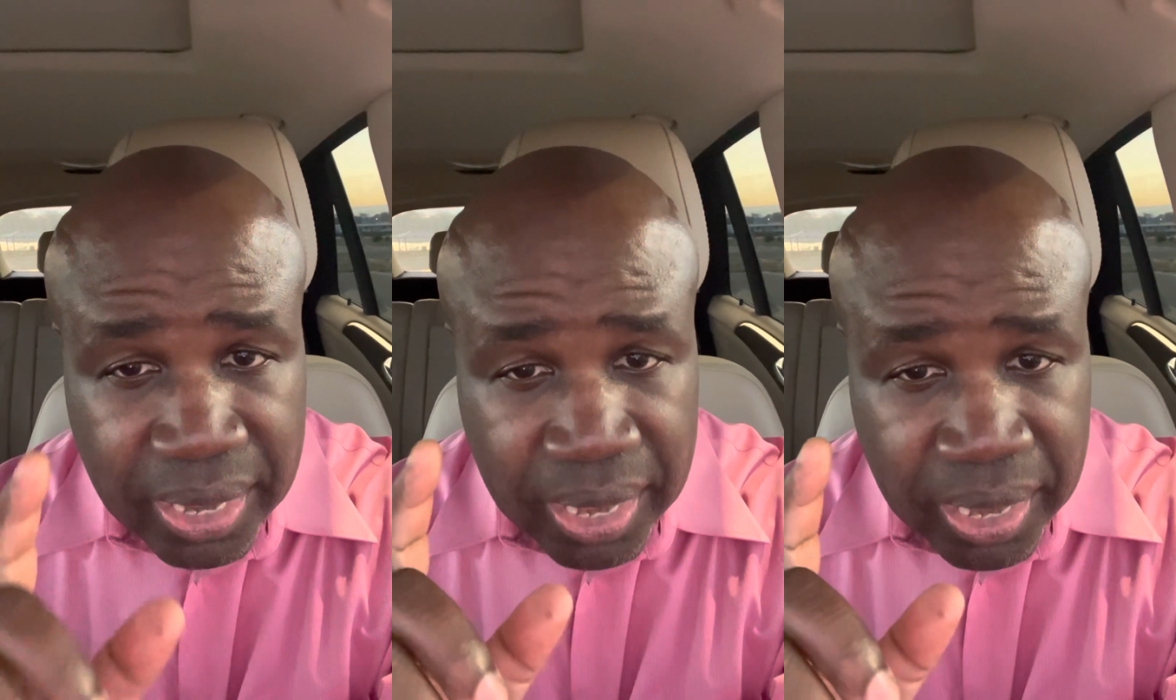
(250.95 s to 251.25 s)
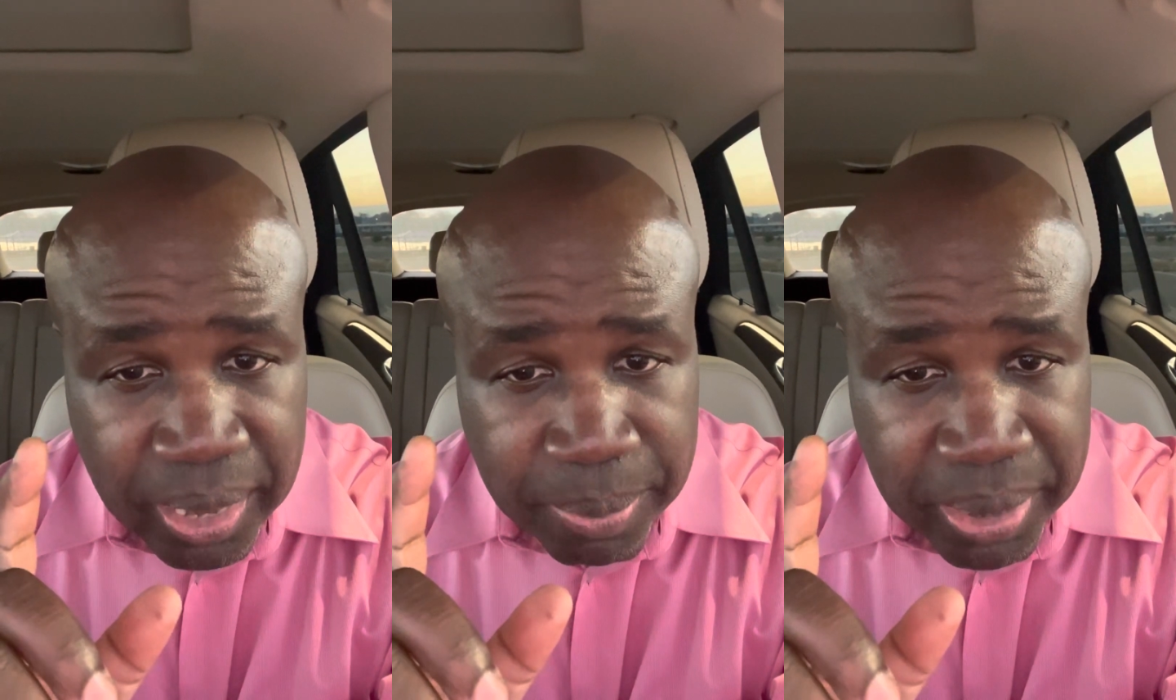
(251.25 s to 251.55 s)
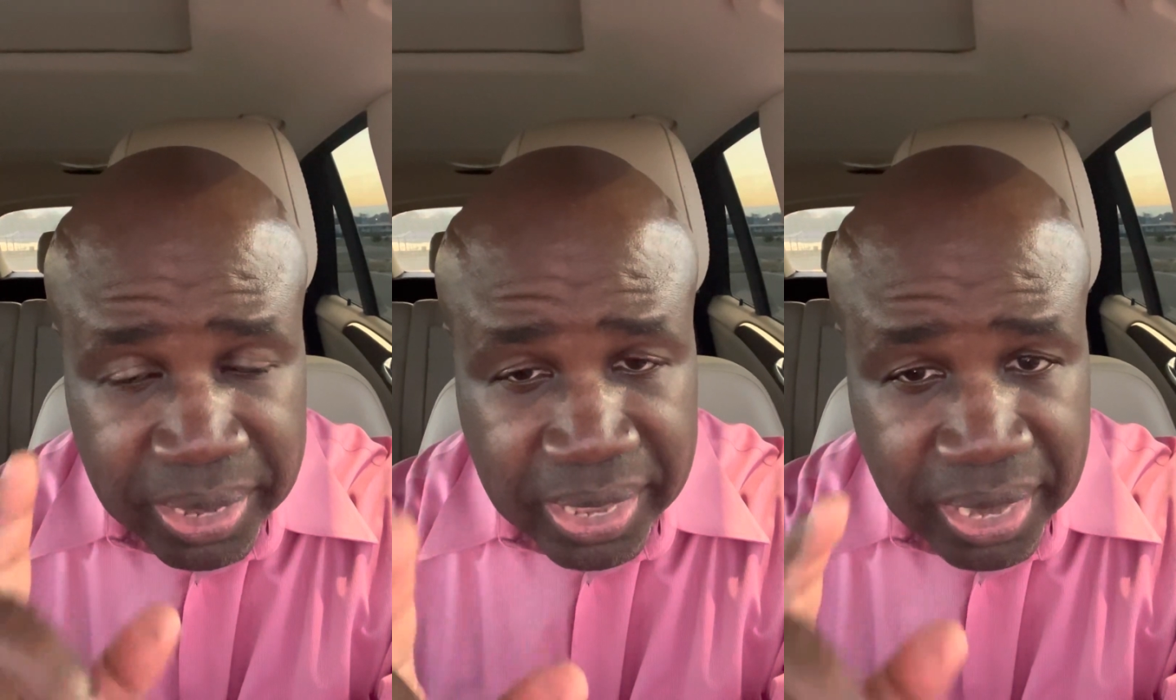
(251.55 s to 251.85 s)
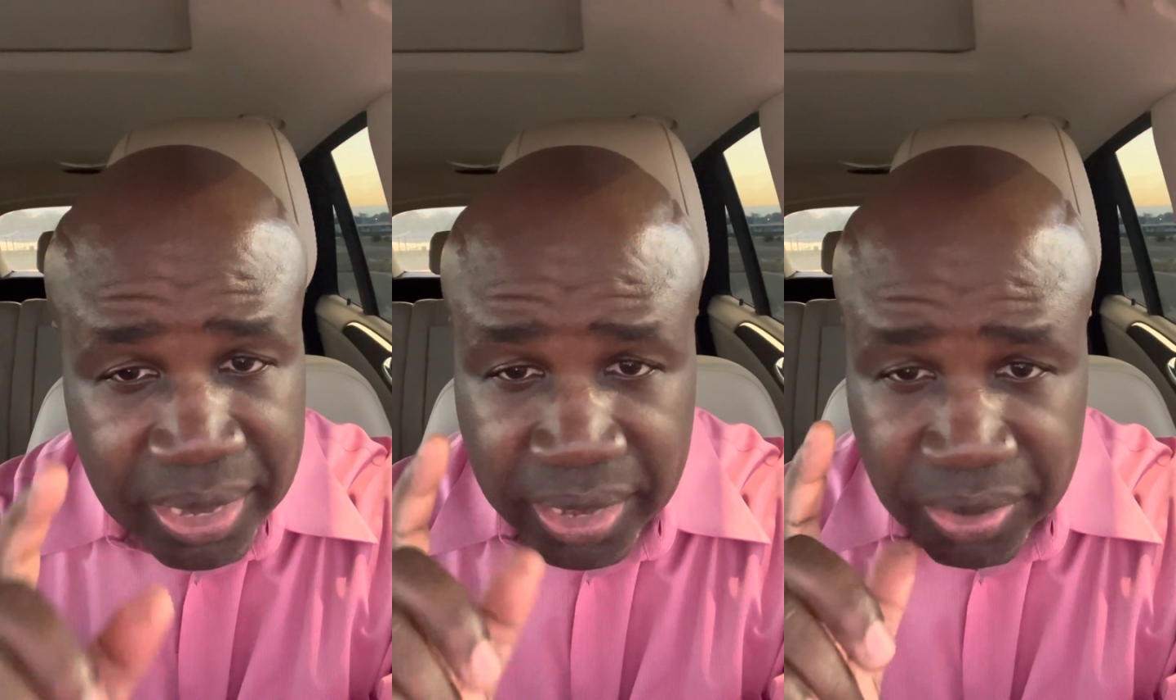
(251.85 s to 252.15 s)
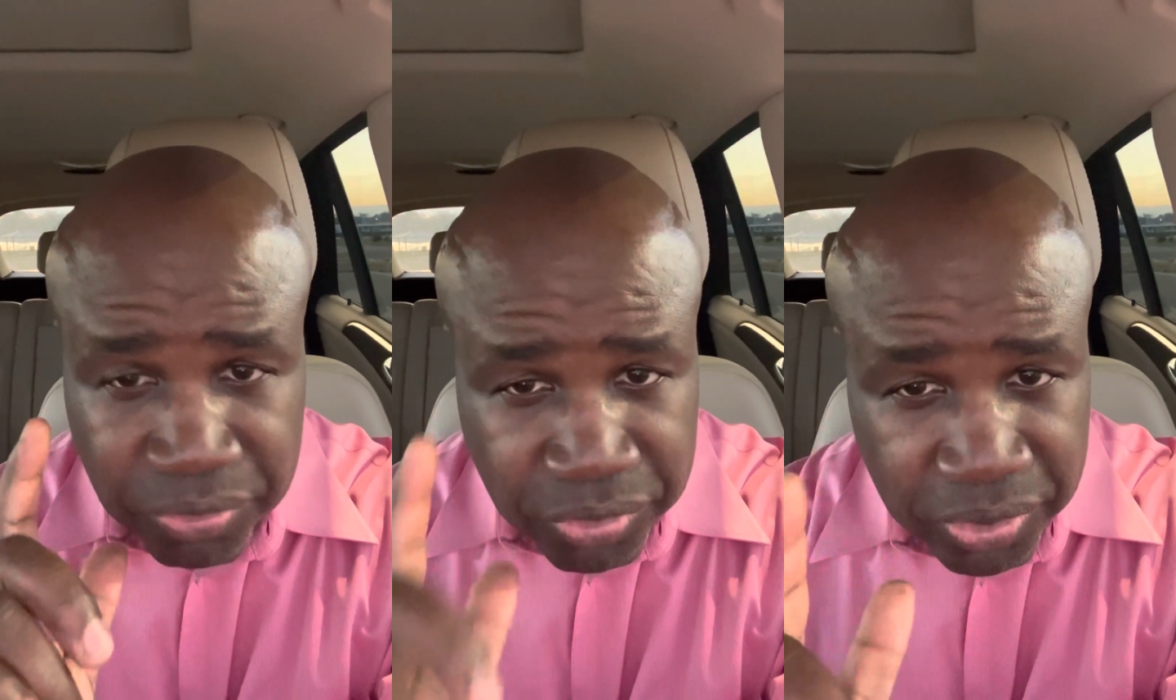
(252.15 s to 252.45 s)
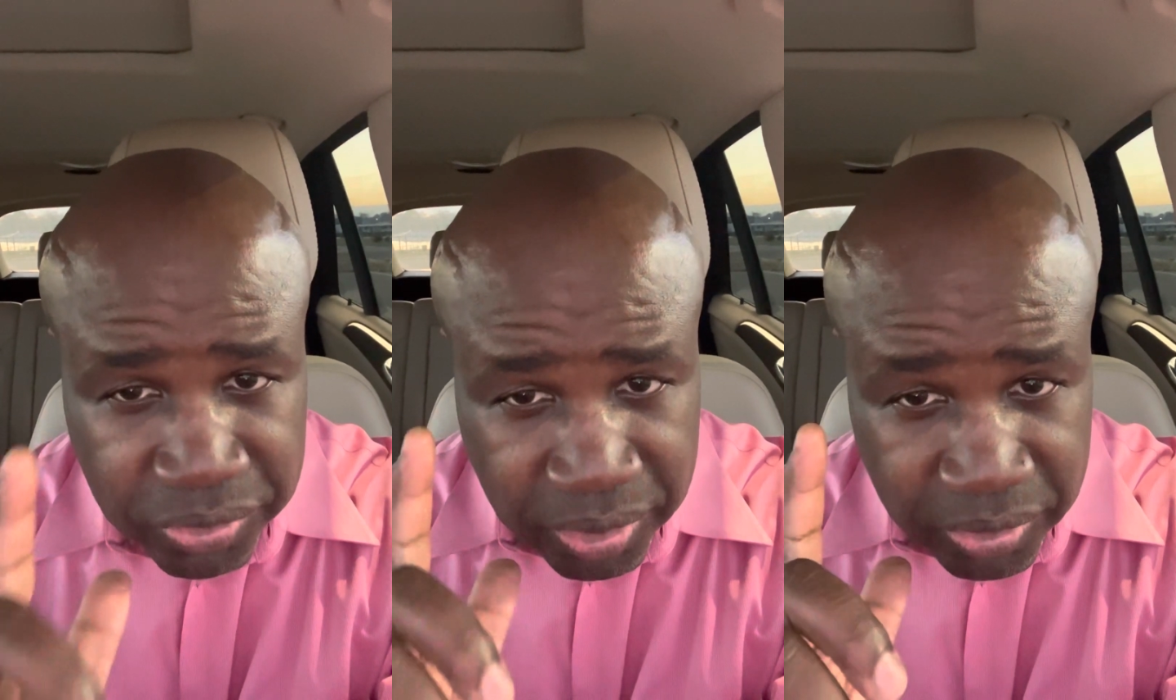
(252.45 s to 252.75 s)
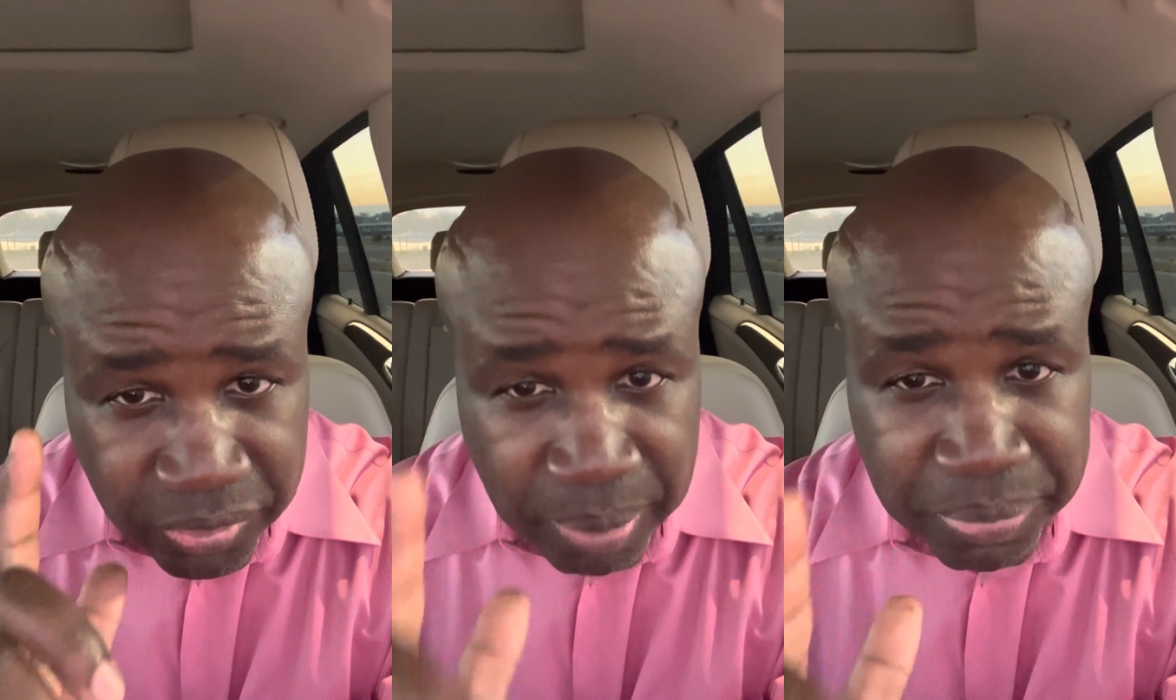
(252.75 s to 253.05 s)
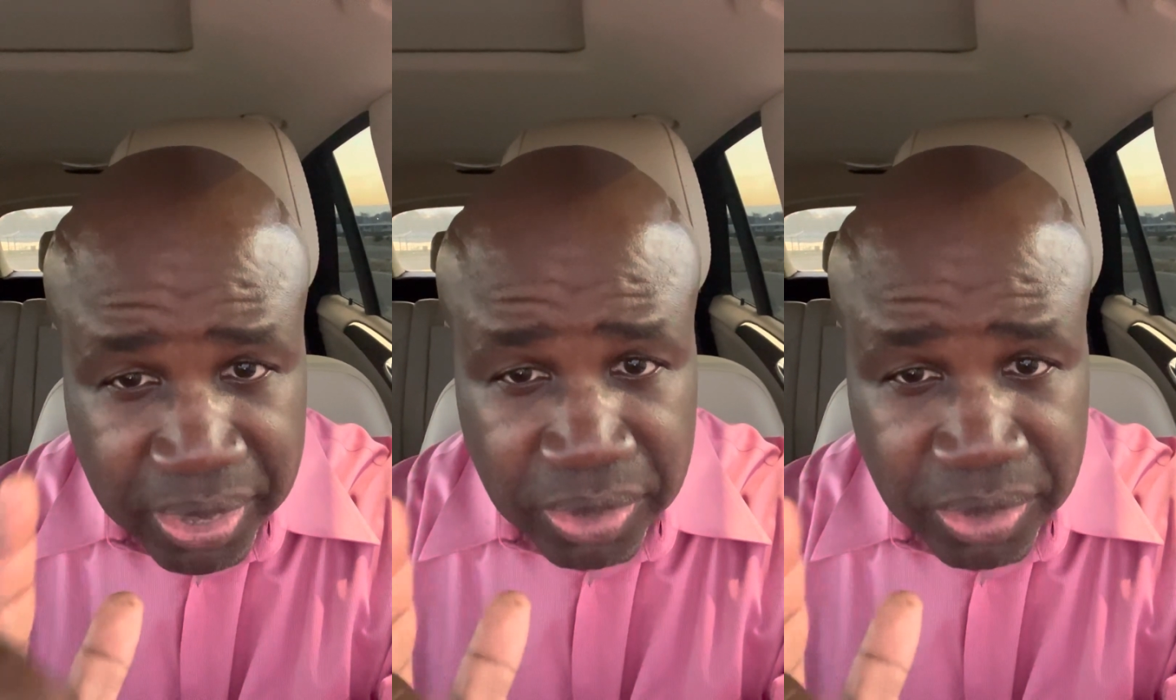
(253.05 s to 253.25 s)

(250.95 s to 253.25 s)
Um, and again, it's just something